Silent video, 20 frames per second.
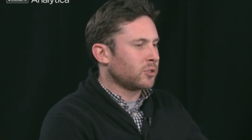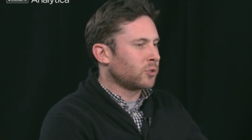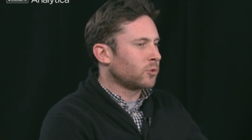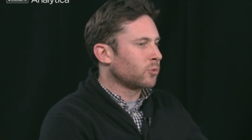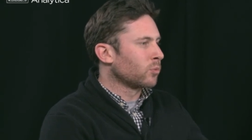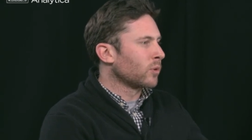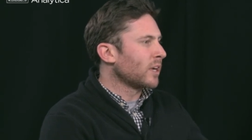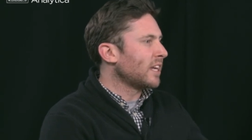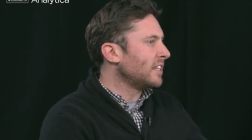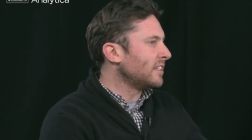
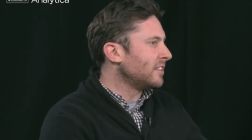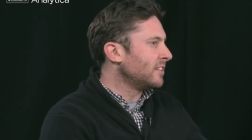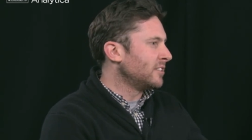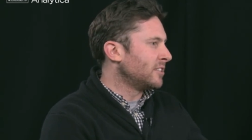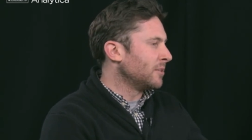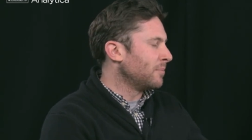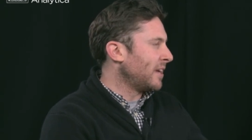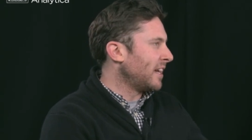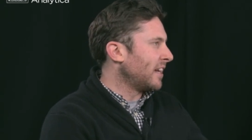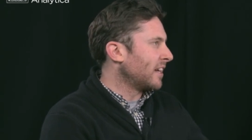great
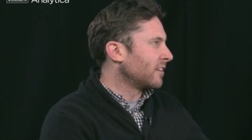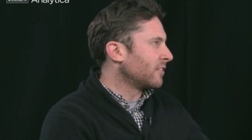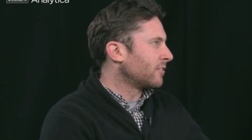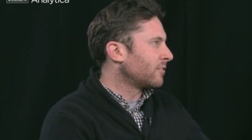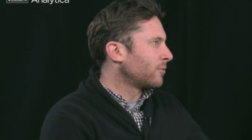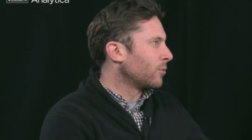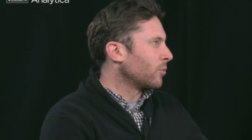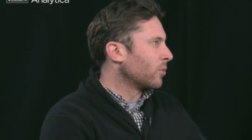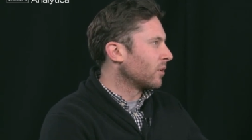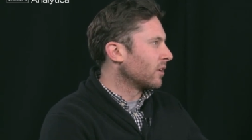demand
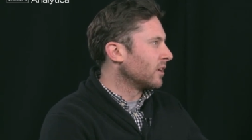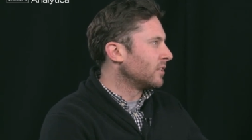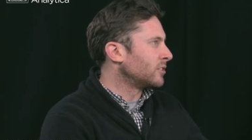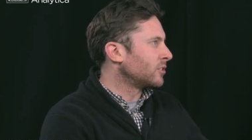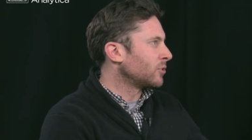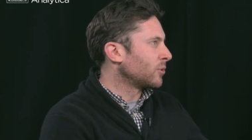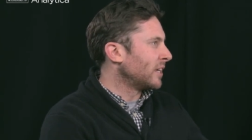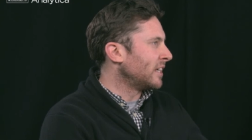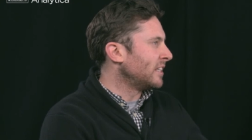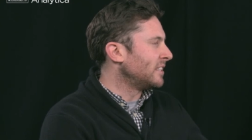for a
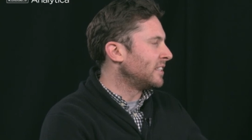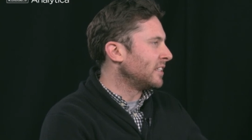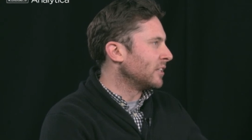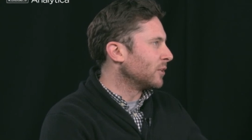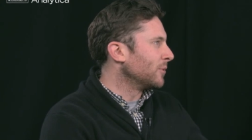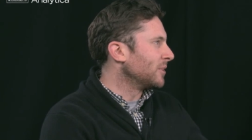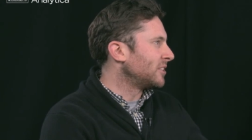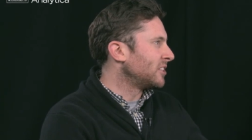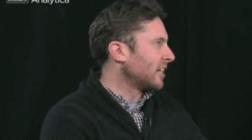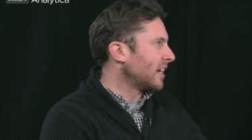trade
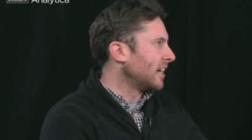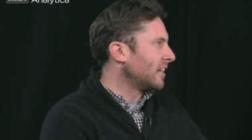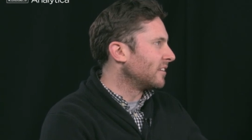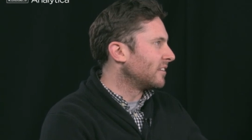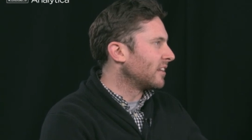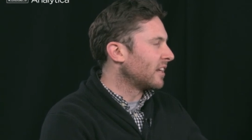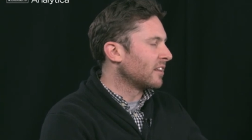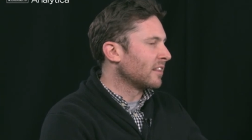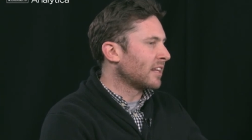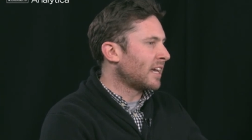deal with China
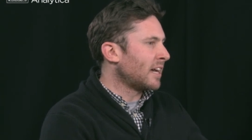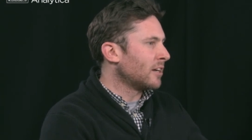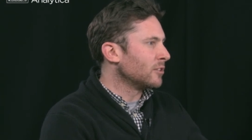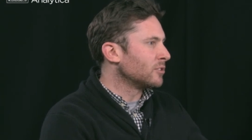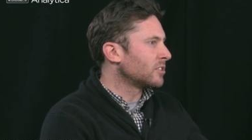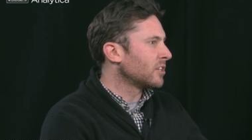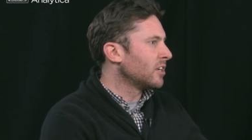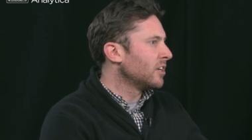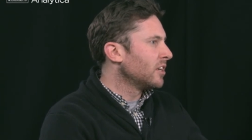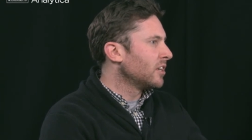that
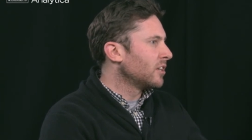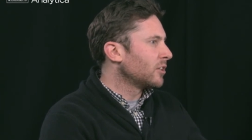allows